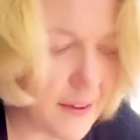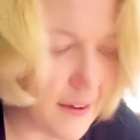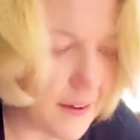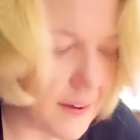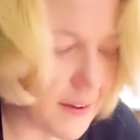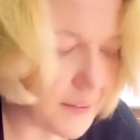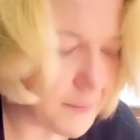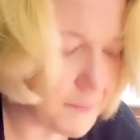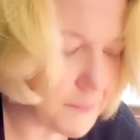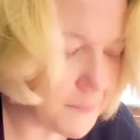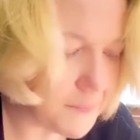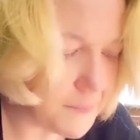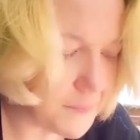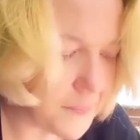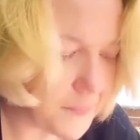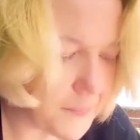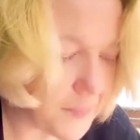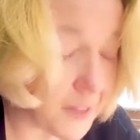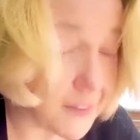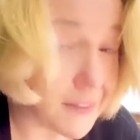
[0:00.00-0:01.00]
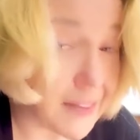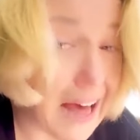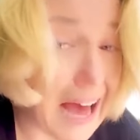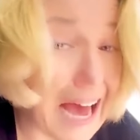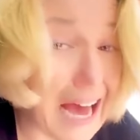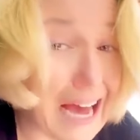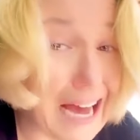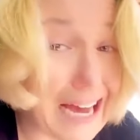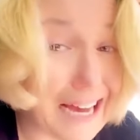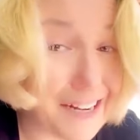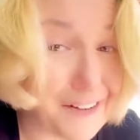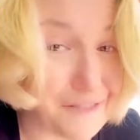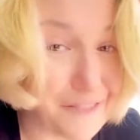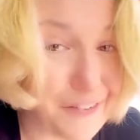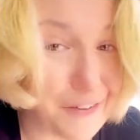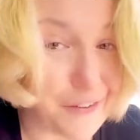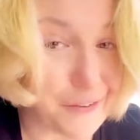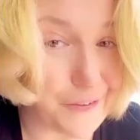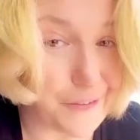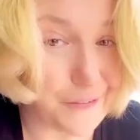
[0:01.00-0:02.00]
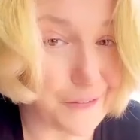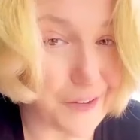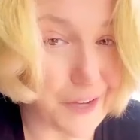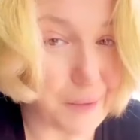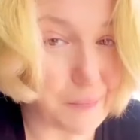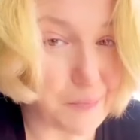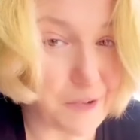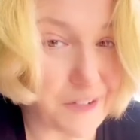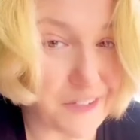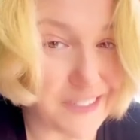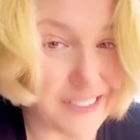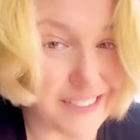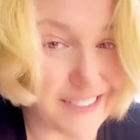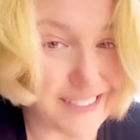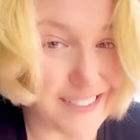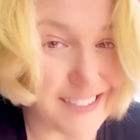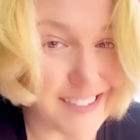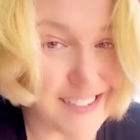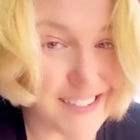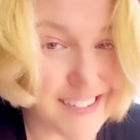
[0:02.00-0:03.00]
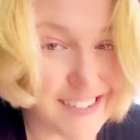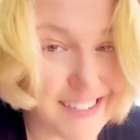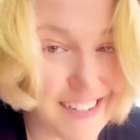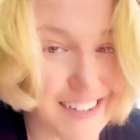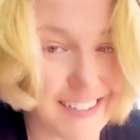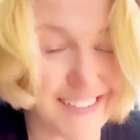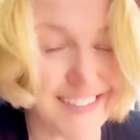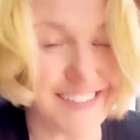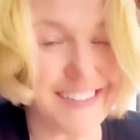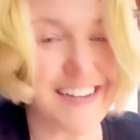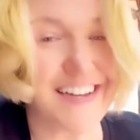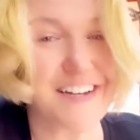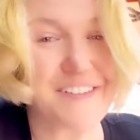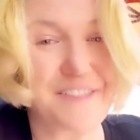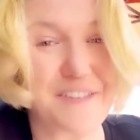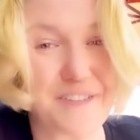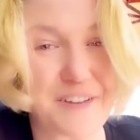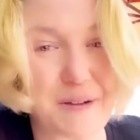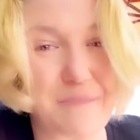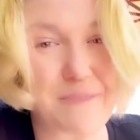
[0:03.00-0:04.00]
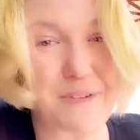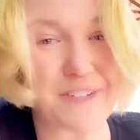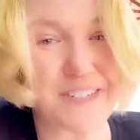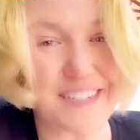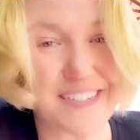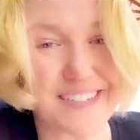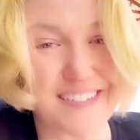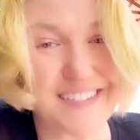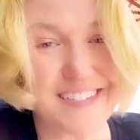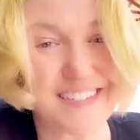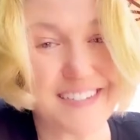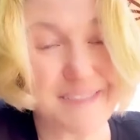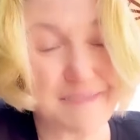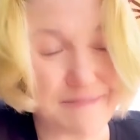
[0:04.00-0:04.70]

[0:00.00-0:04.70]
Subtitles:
A lot of you got book deals. A lot of you got book deals.